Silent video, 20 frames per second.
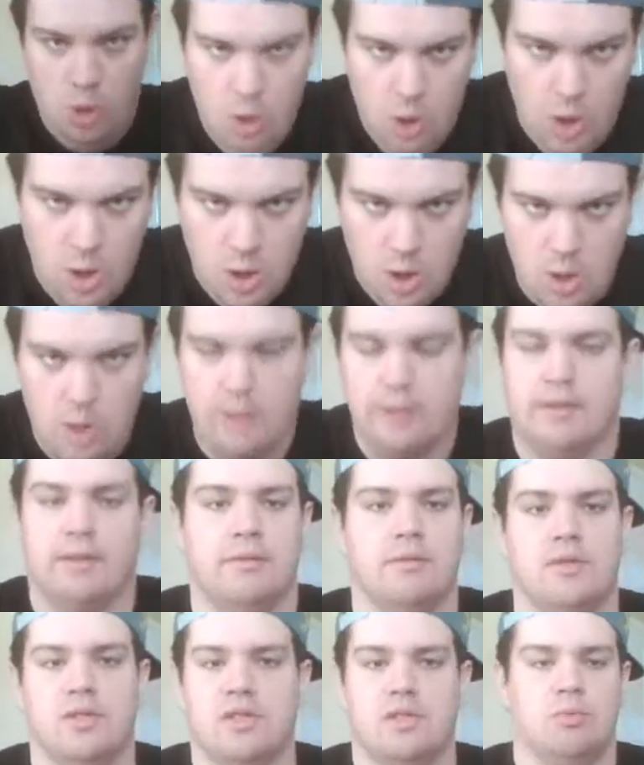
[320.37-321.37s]
and
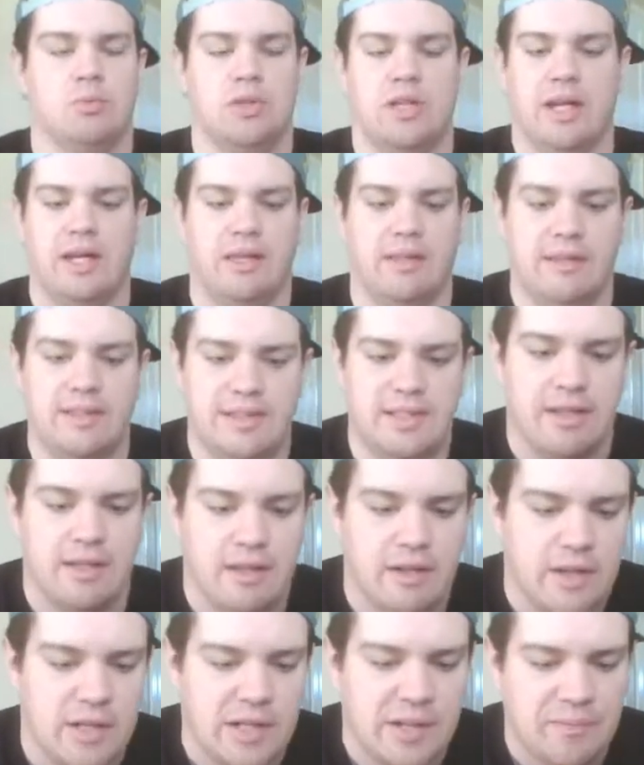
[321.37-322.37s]
it was just ridiculous.
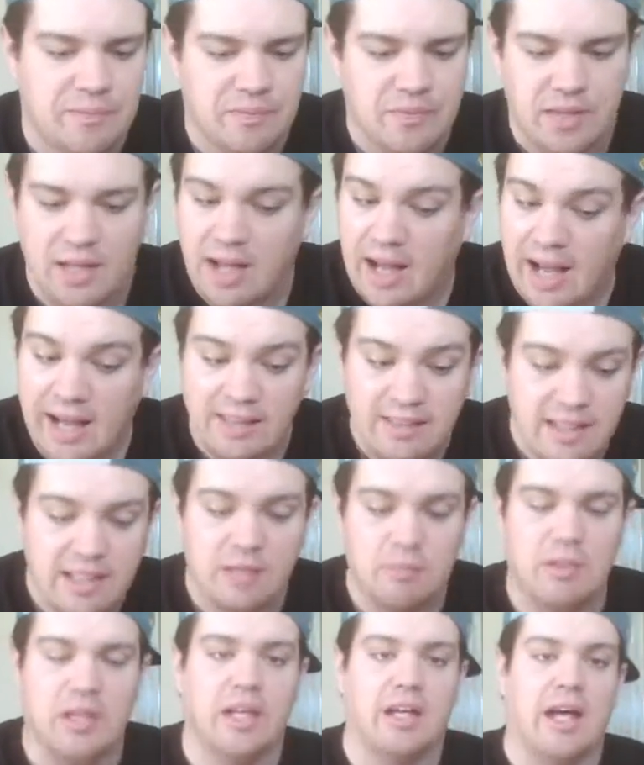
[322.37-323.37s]
I
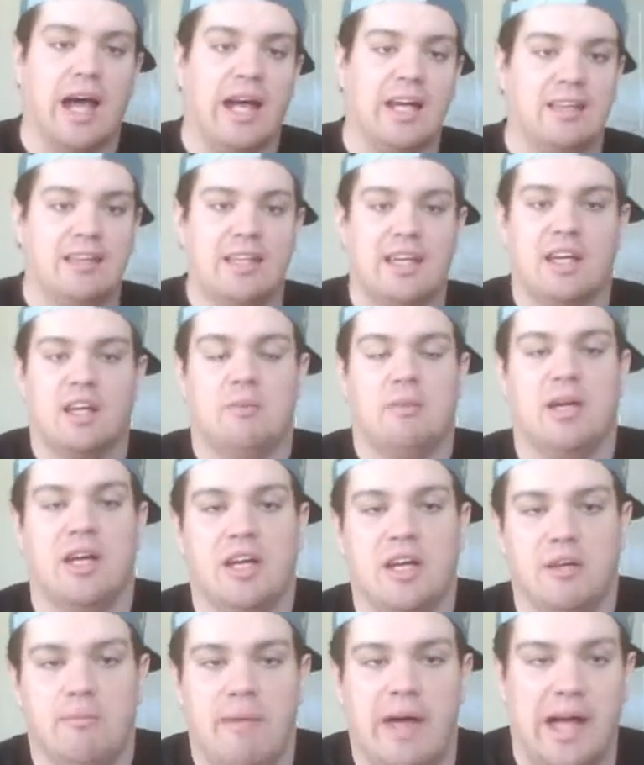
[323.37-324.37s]
think it could be
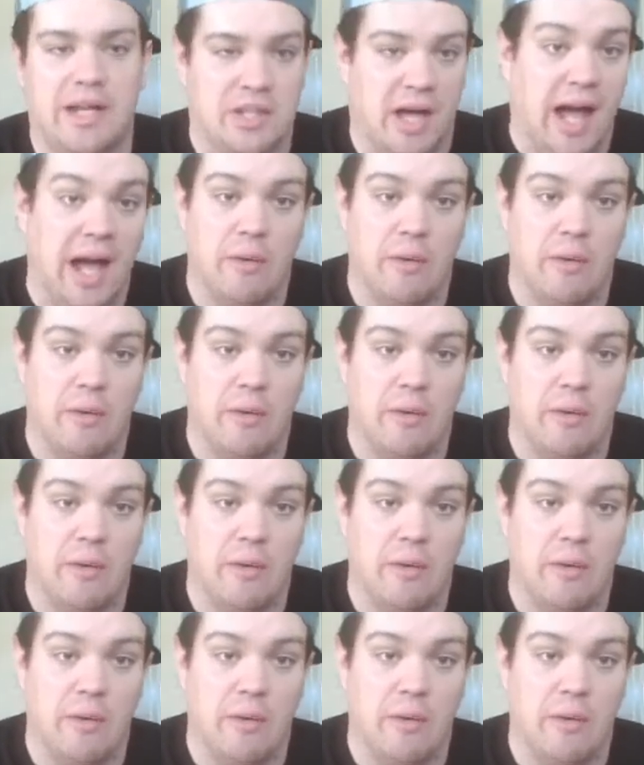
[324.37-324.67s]
a good match.